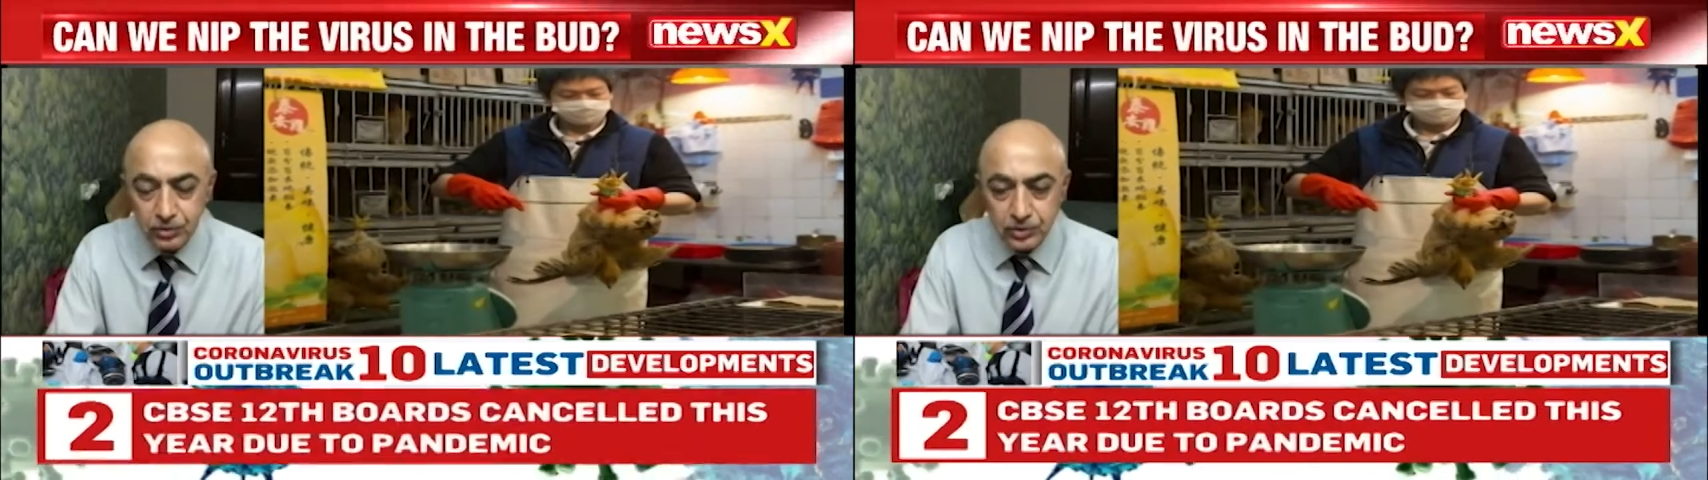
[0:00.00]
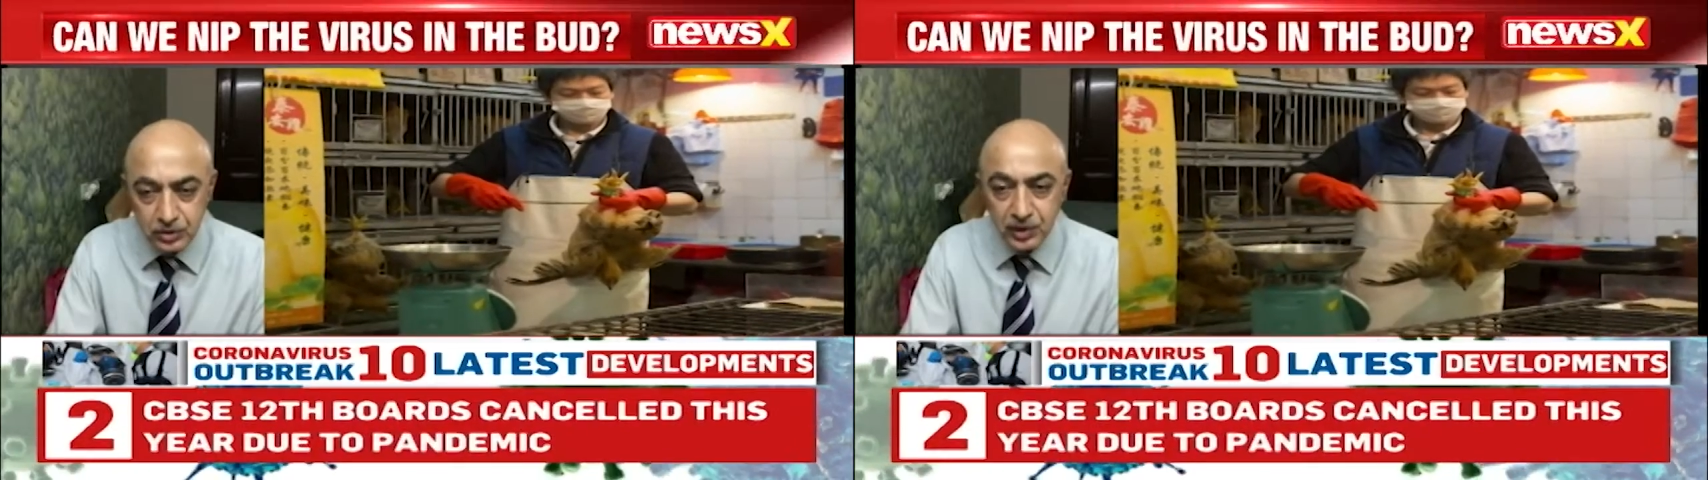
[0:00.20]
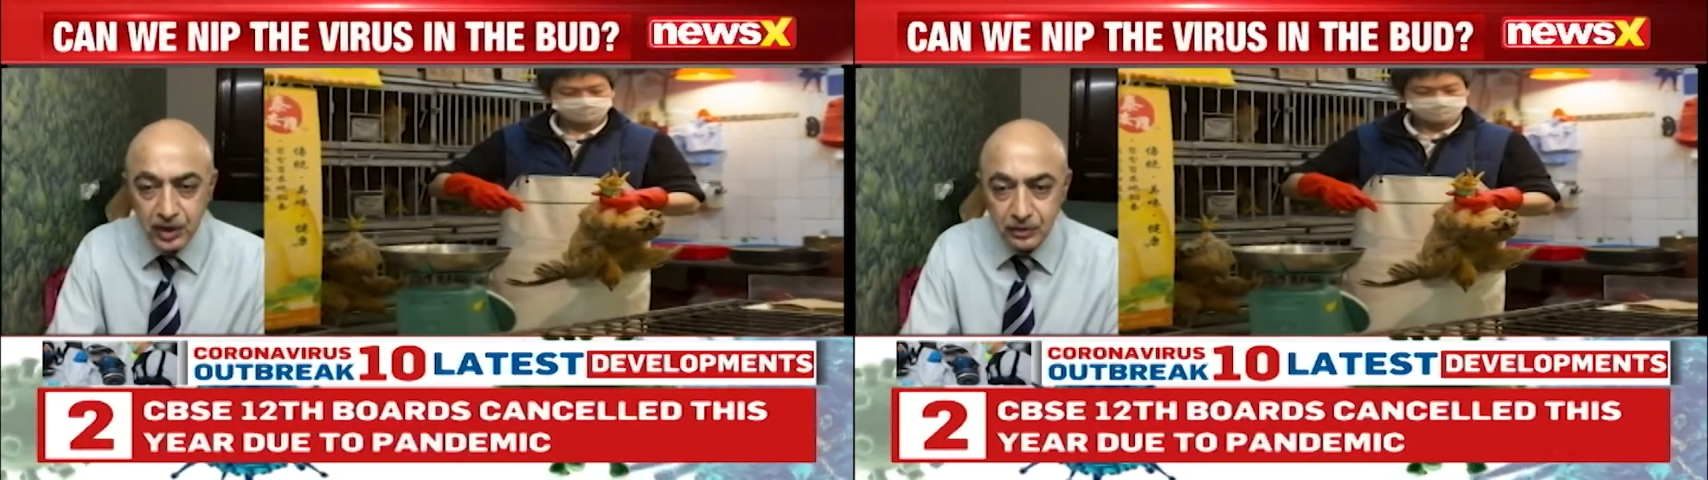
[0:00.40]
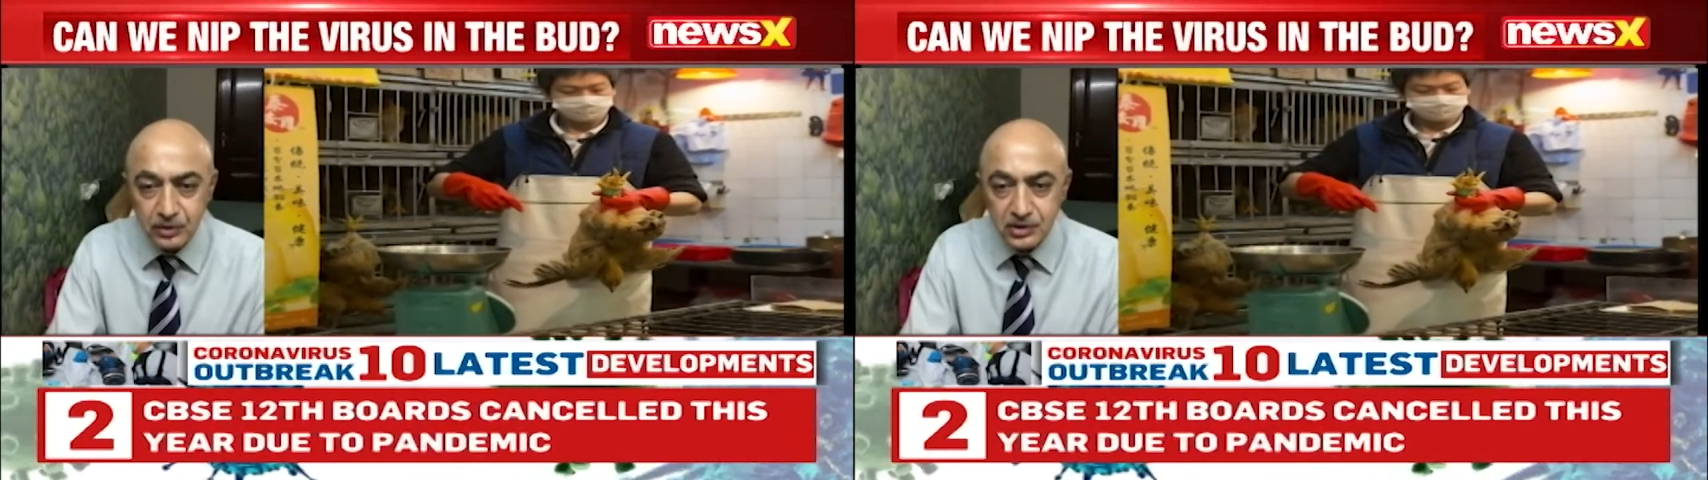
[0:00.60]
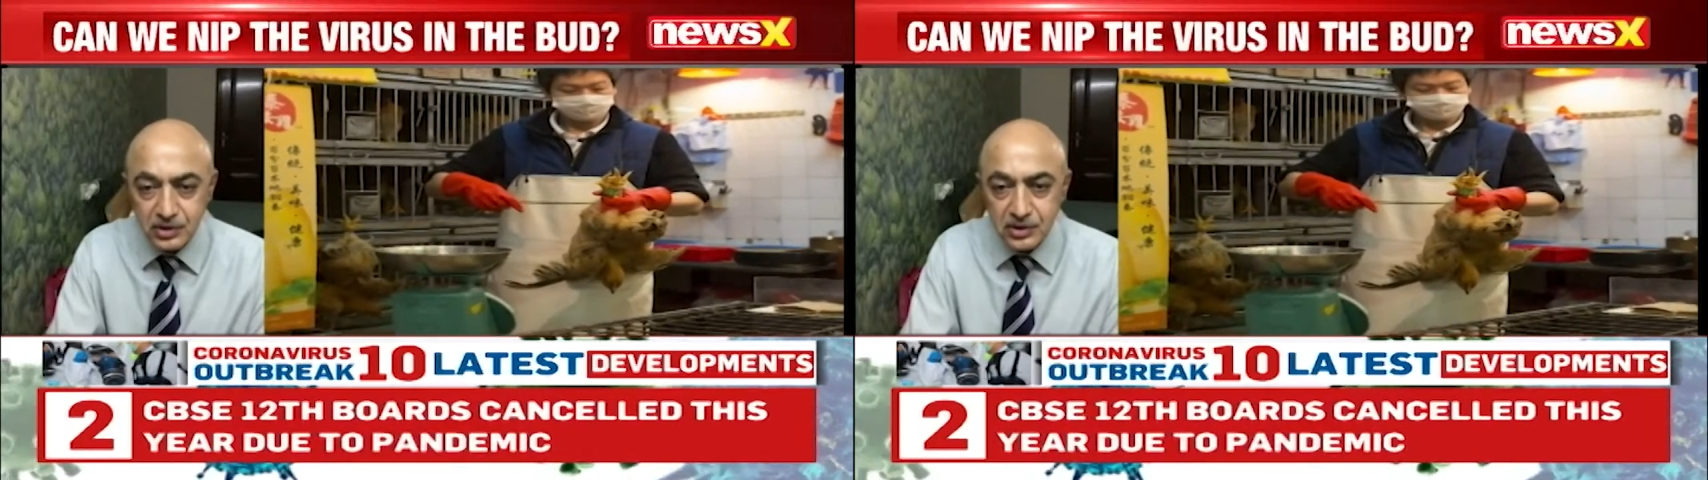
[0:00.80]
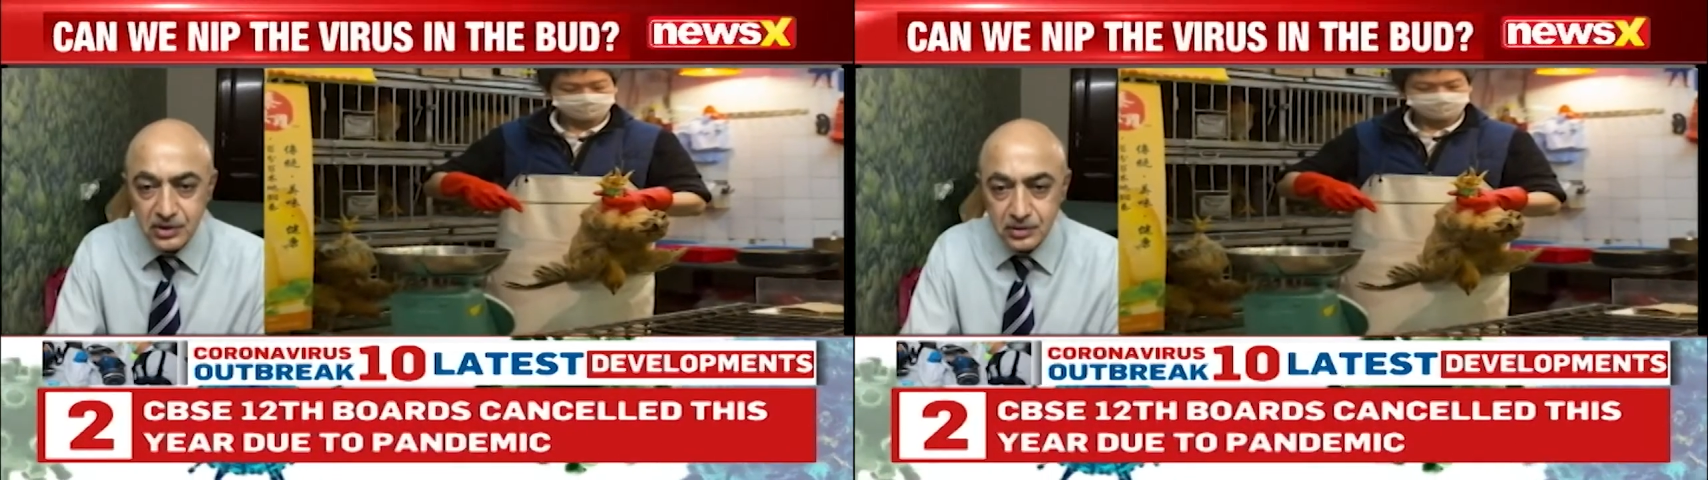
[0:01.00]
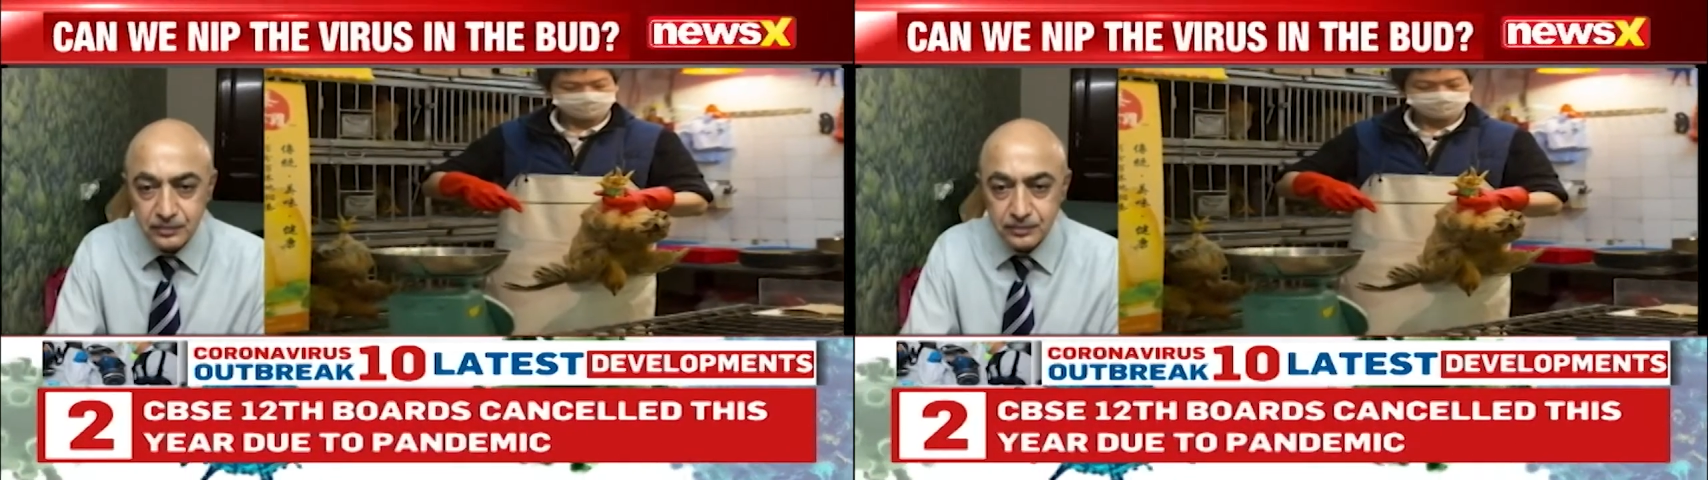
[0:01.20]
the spread of the disease.